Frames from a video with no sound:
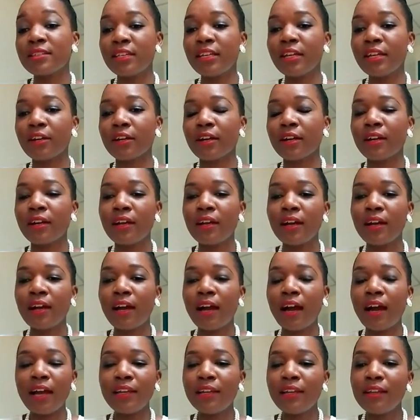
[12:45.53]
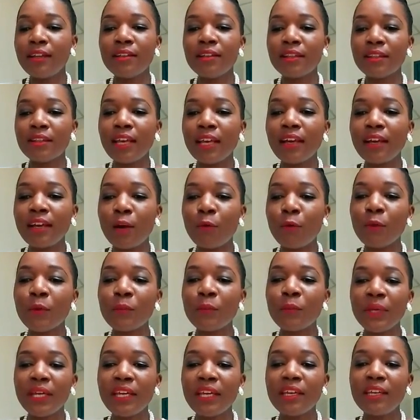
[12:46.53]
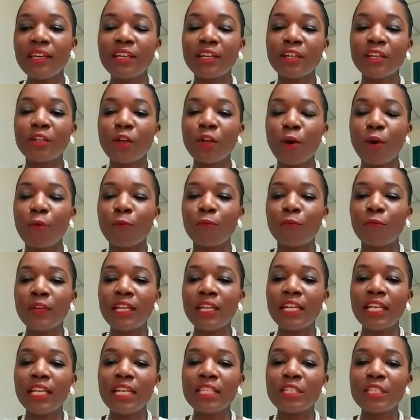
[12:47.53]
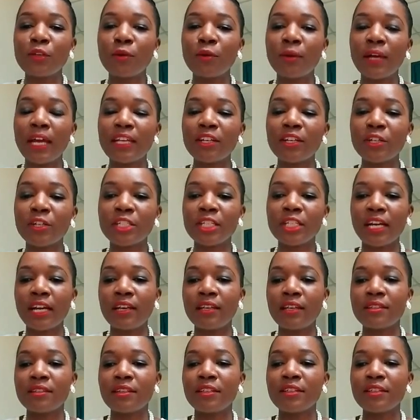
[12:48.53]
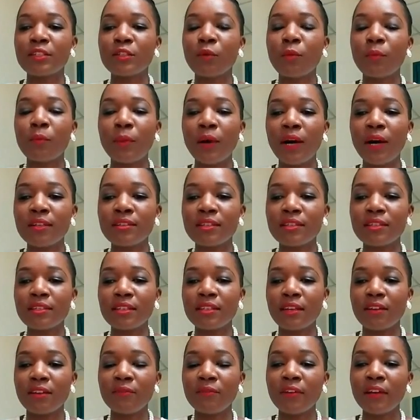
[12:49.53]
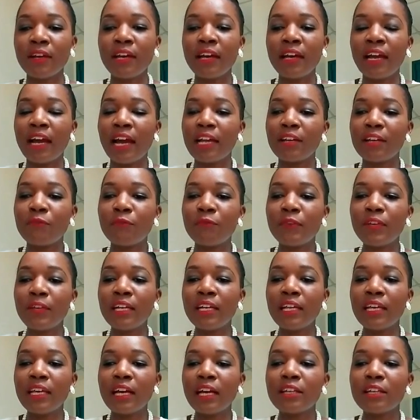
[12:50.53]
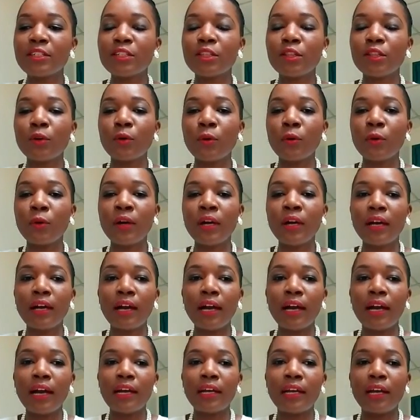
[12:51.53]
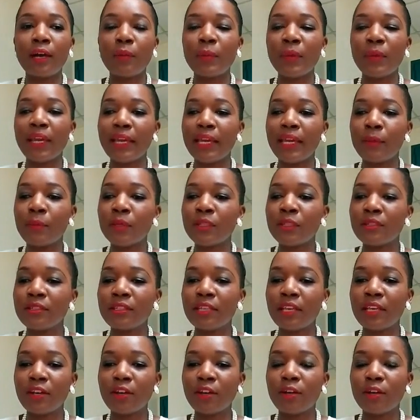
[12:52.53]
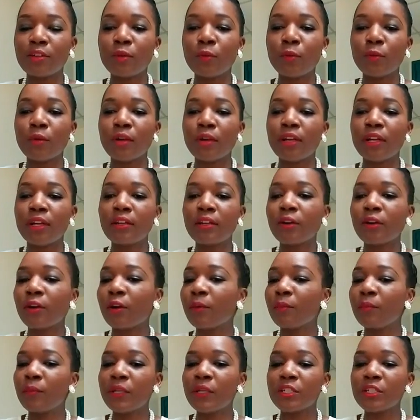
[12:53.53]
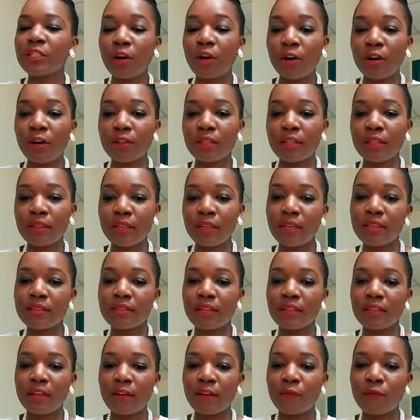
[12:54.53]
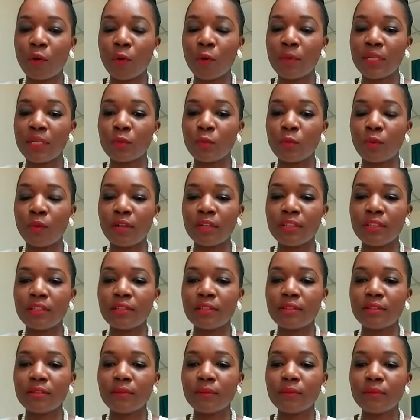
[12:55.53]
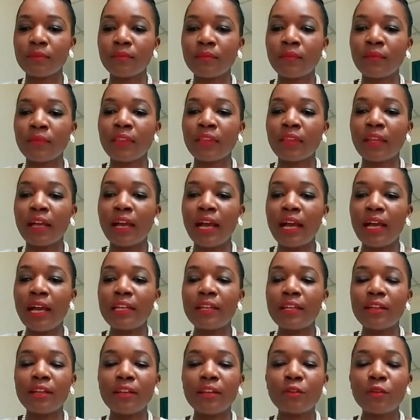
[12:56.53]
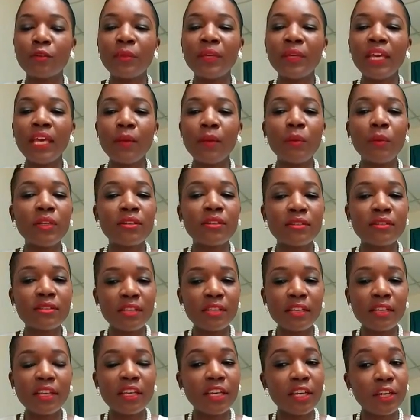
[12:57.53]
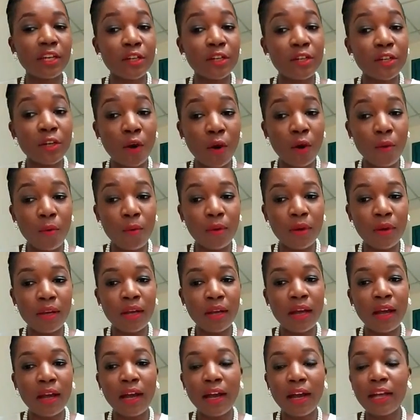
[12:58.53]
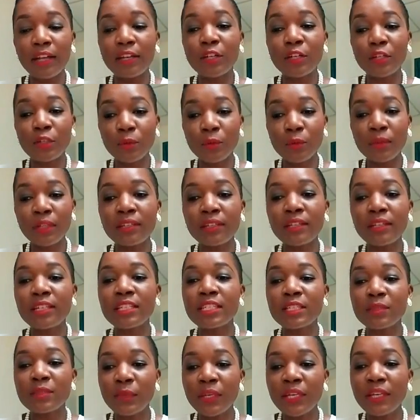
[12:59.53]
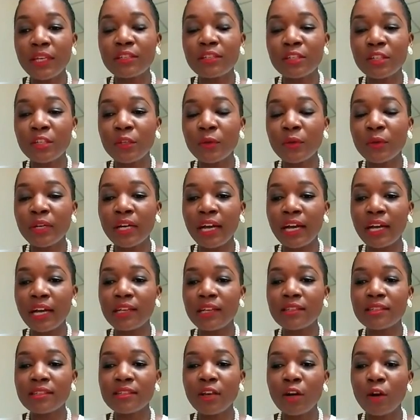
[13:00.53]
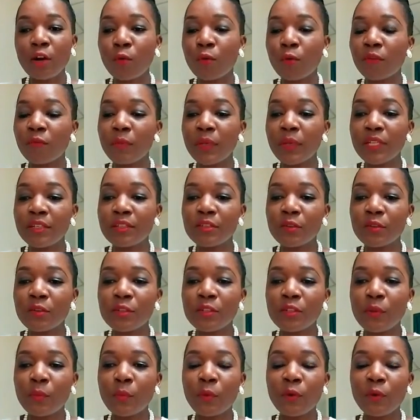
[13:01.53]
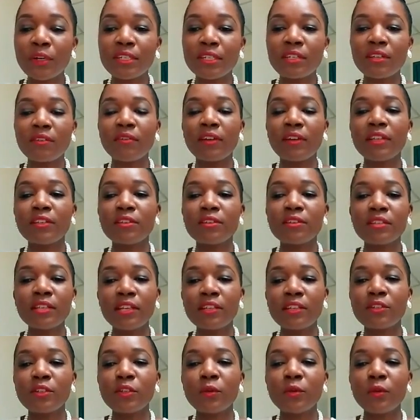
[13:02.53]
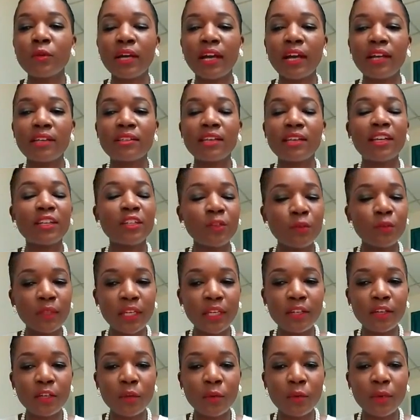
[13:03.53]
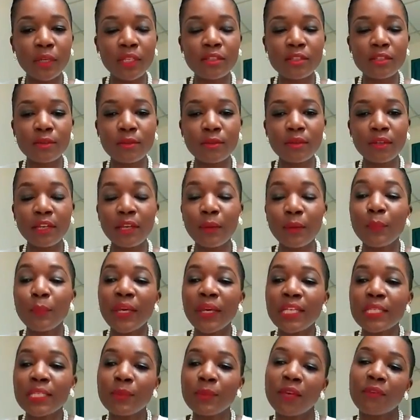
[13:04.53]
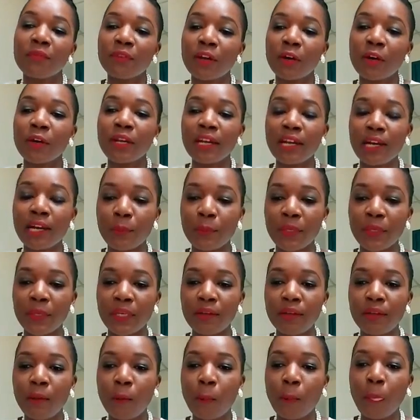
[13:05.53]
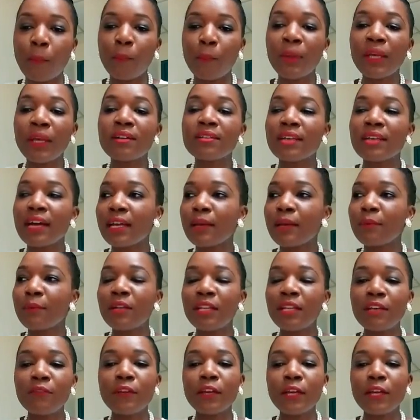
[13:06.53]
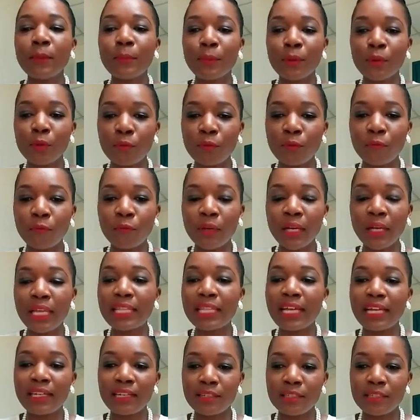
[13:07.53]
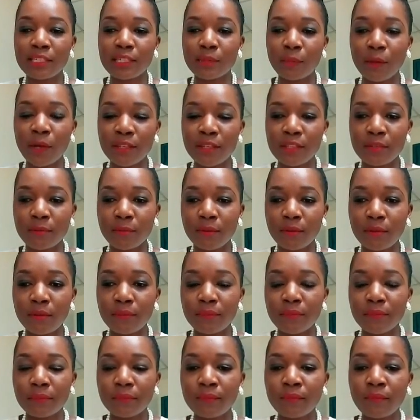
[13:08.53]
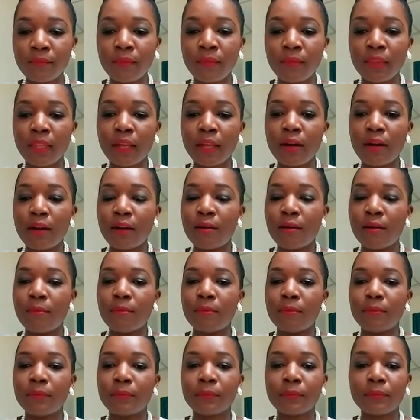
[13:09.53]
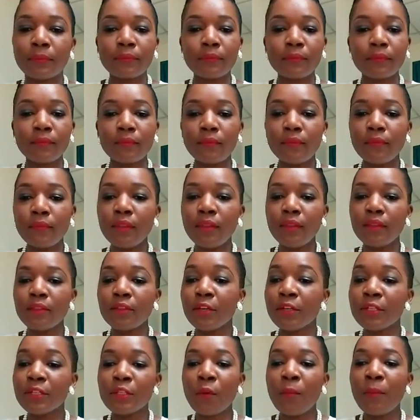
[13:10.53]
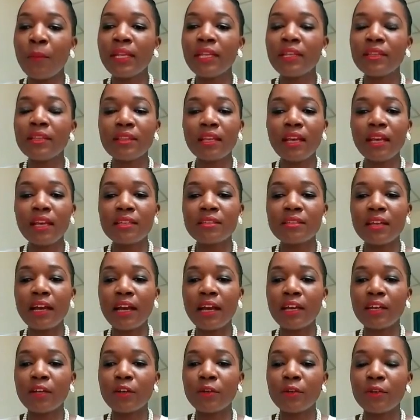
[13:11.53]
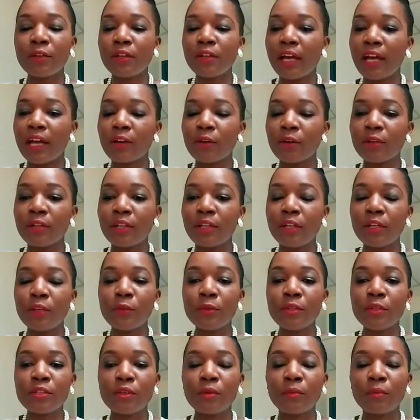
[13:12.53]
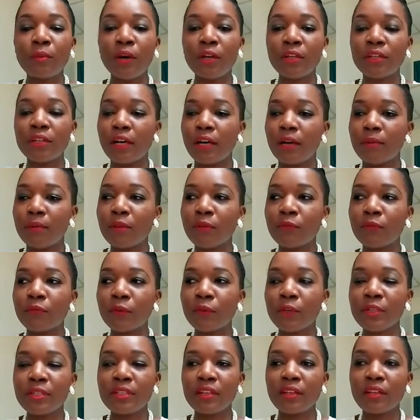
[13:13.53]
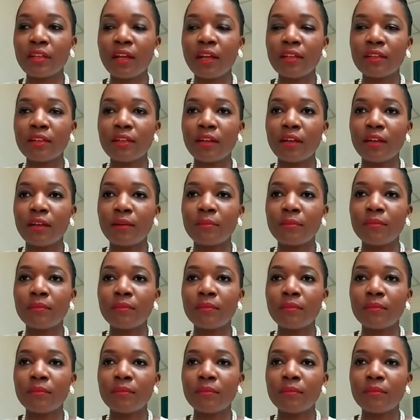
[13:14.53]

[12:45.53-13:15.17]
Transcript: year. I didn't think I would be here now feeling so energized and so positive, and feeling as though I am able to take on the world and accomplish all the things that I've always wanted to. And to be able to sit here now and that and speak to you guys who have been so supportive, and to say to you guys that you can do it too, it makes me very happy, because I am living proof that it's possible. There's so many things I could allude to, but the first thing that